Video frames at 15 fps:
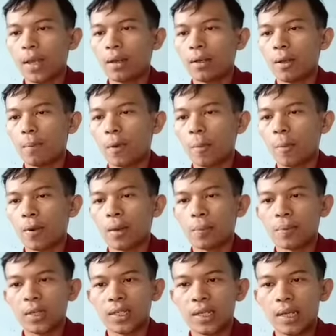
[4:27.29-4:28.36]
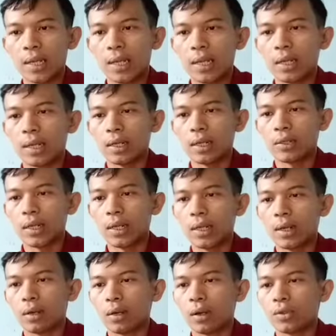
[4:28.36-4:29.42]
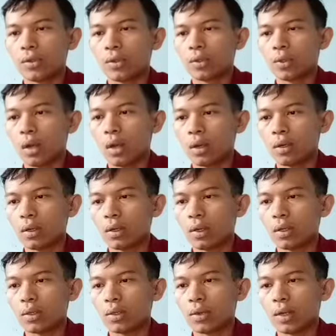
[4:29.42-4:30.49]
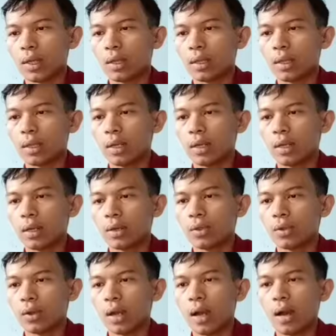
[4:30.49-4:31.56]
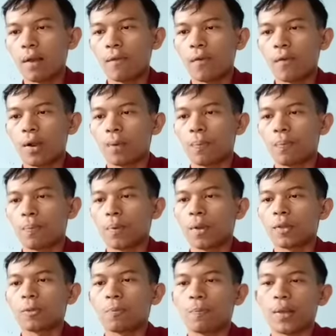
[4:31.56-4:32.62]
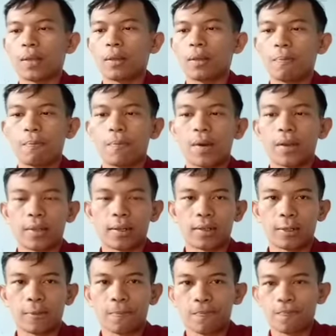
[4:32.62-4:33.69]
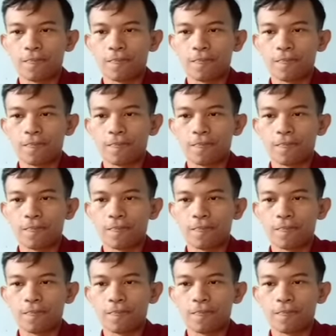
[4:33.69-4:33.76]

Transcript: The preparation a dealer goes through to ready a new car for prospective buyers.